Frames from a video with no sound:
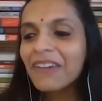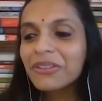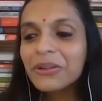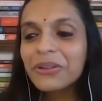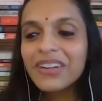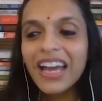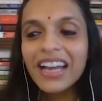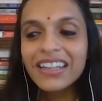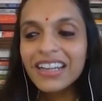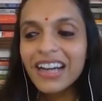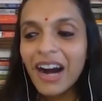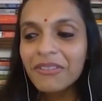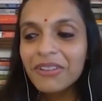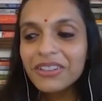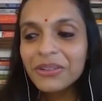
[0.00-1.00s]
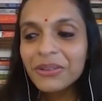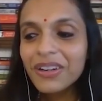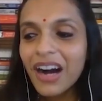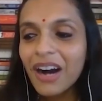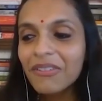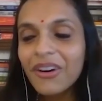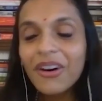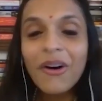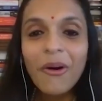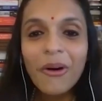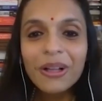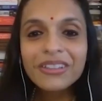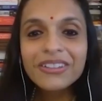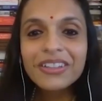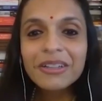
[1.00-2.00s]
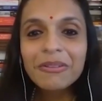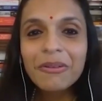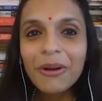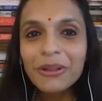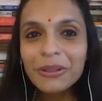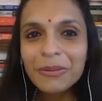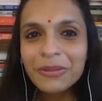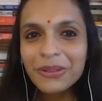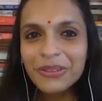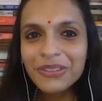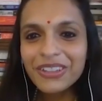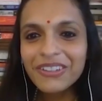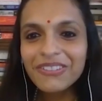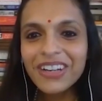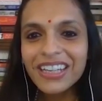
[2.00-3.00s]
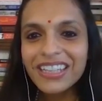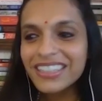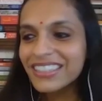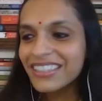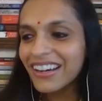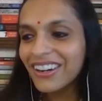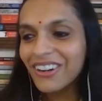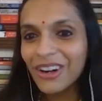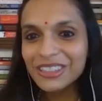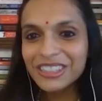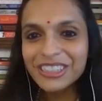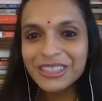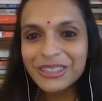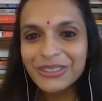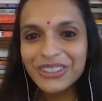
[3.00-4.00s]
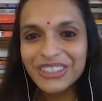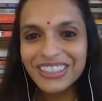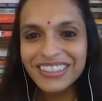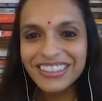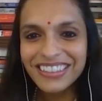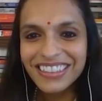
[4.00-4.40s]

you read cover to cover all three volumes of Seervai's Constitution?